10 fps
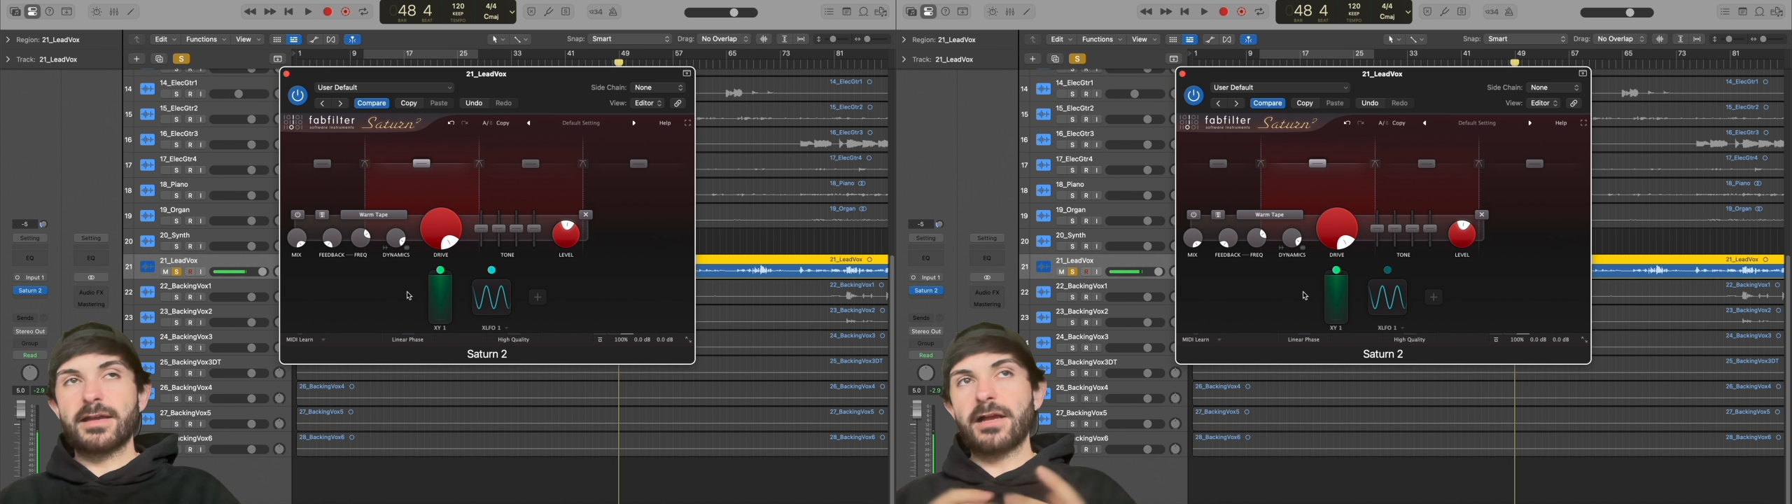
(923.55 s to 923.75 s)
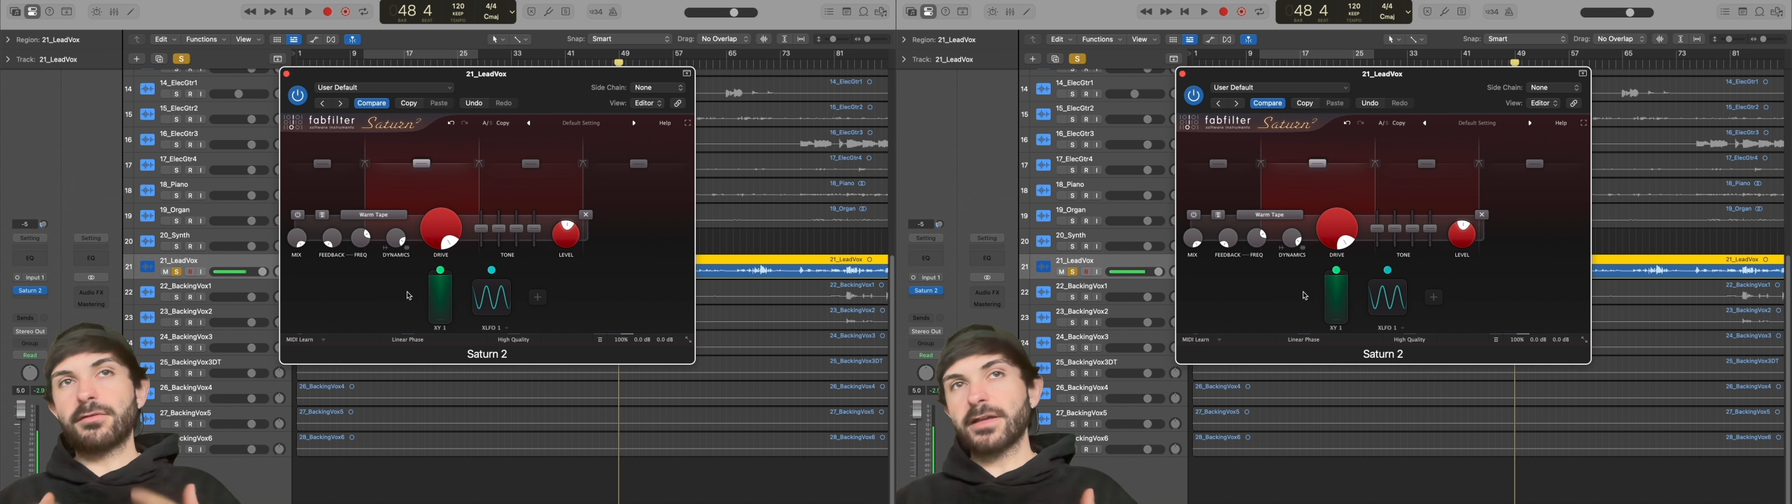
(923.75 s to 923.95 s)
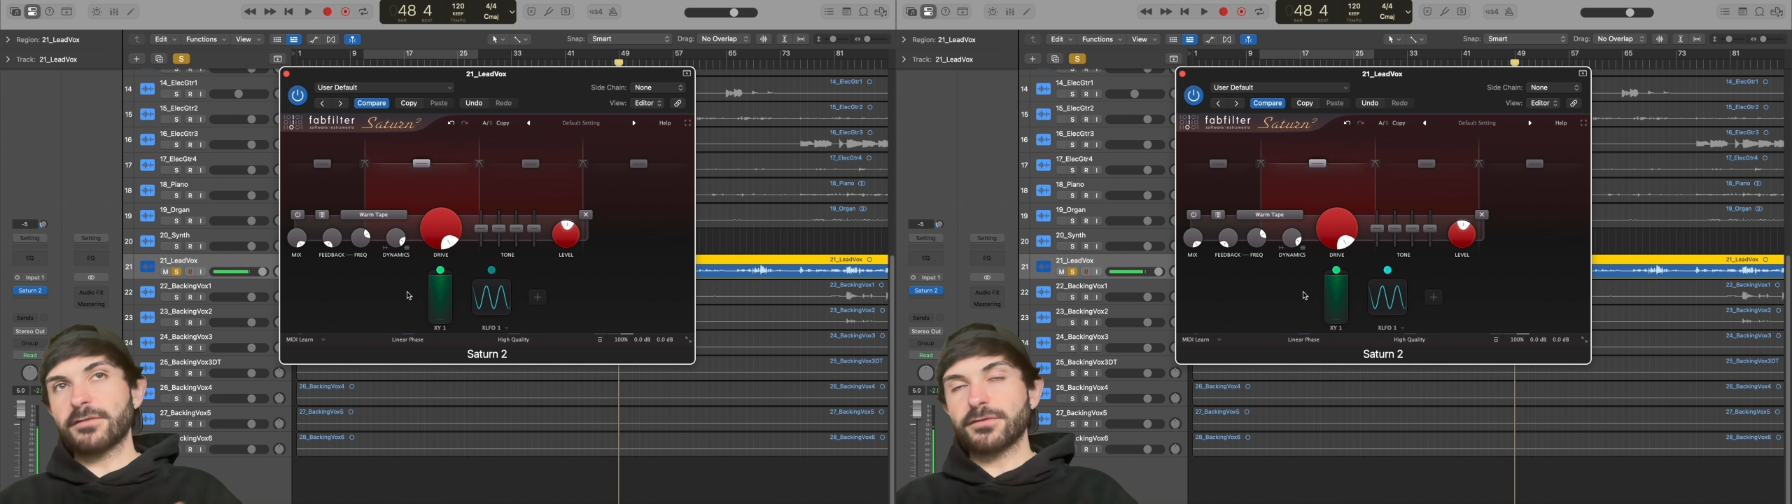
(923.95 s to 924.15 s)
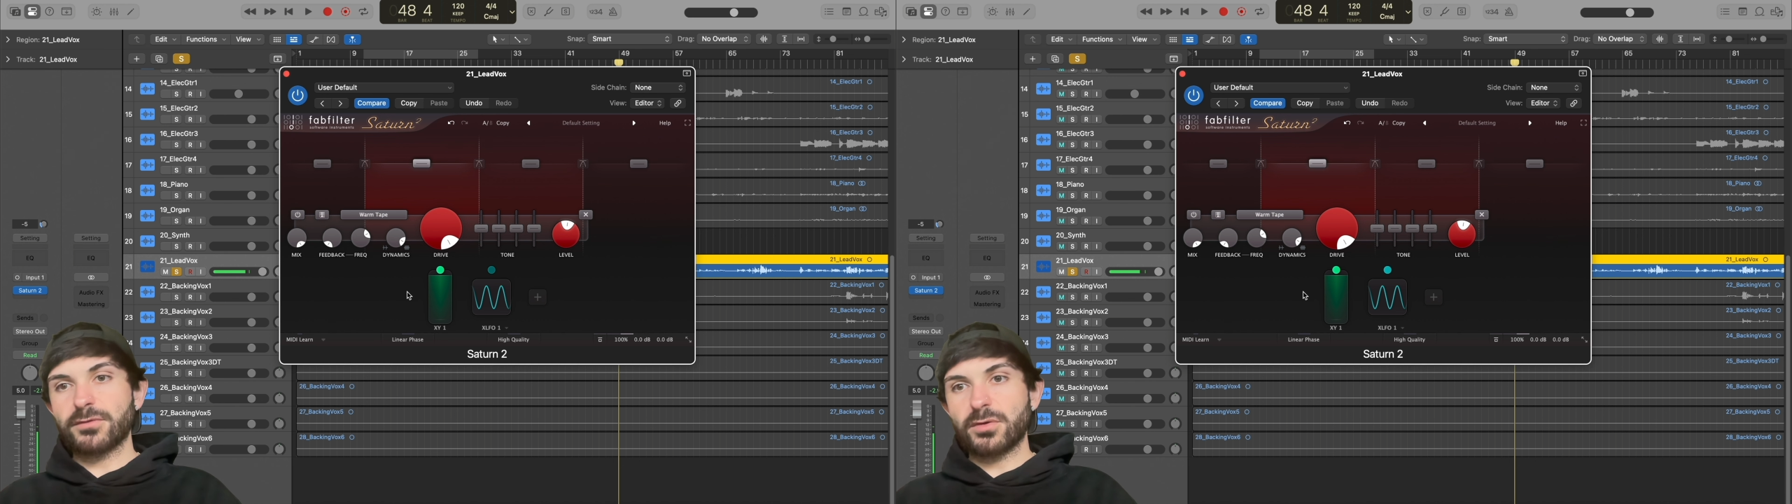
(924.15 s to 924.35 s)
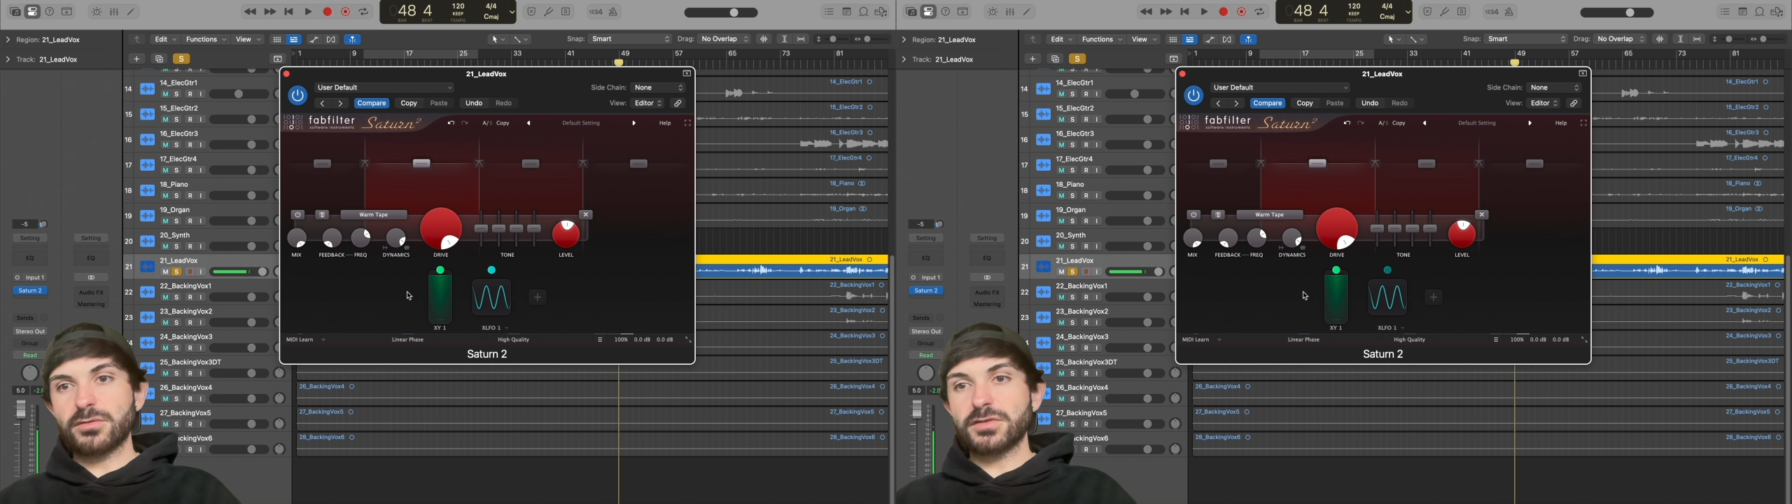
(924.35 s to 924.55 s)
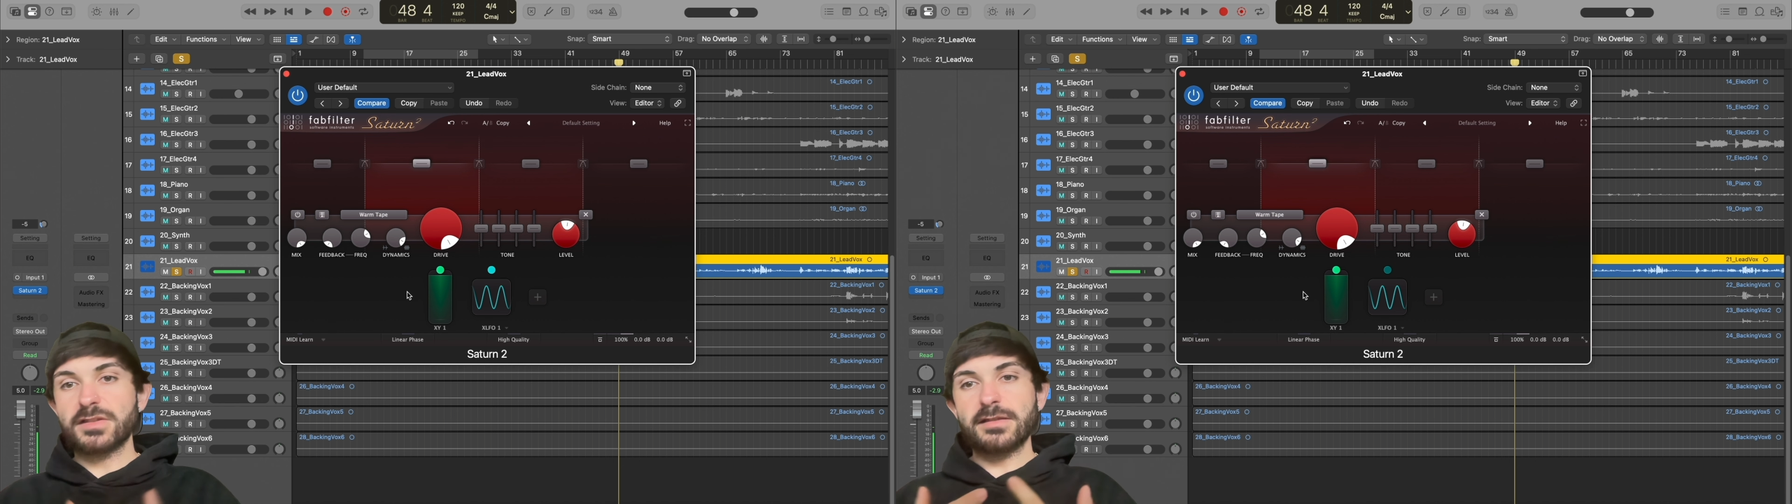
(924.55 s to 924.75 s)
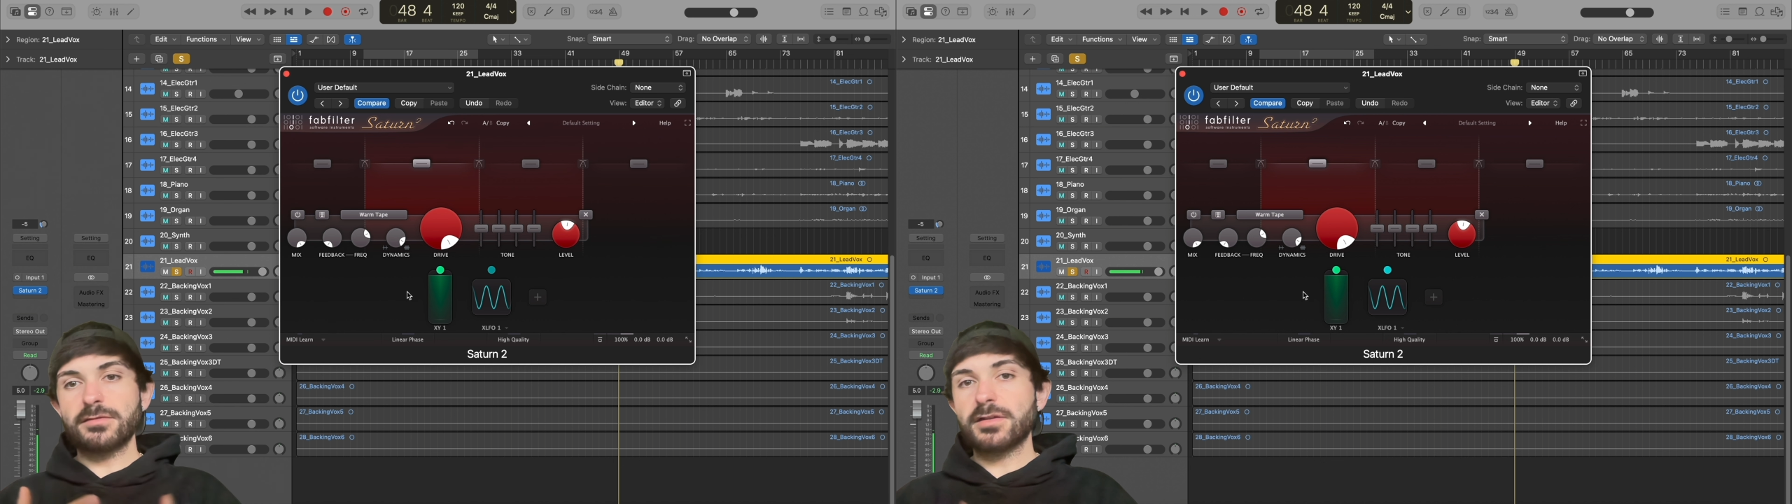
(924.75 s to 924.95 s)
I like it for vocals. It sounds